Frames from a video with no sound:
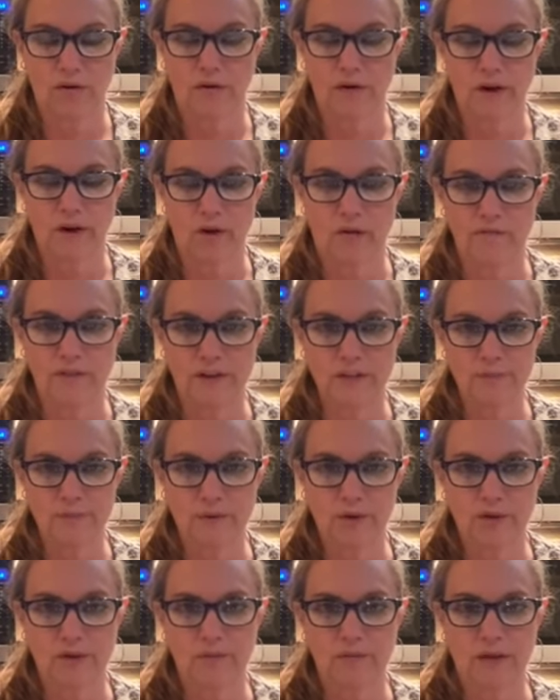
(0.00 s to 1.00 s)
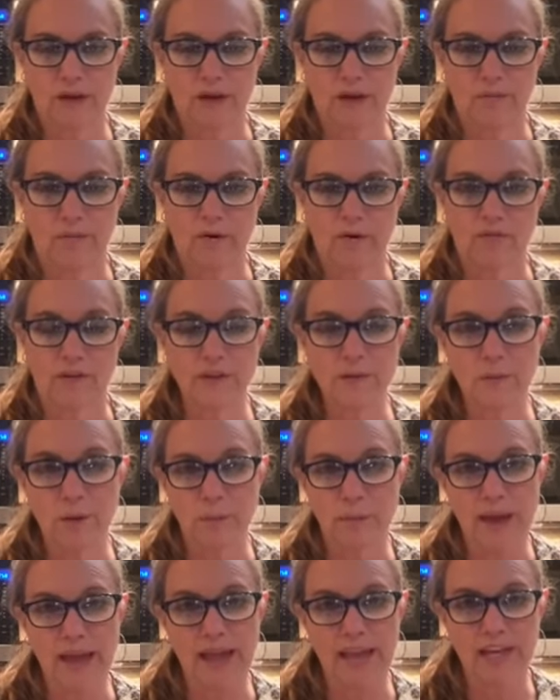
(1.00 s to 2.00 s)
in our Facebook, on our Facebook
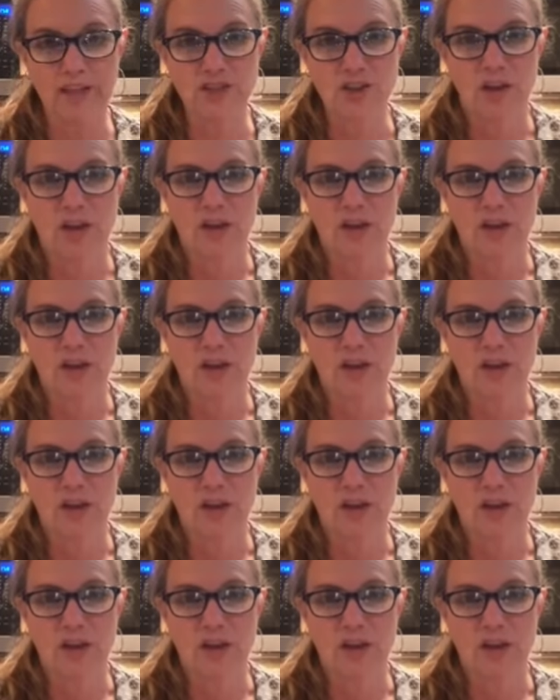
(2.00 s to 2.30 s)
page,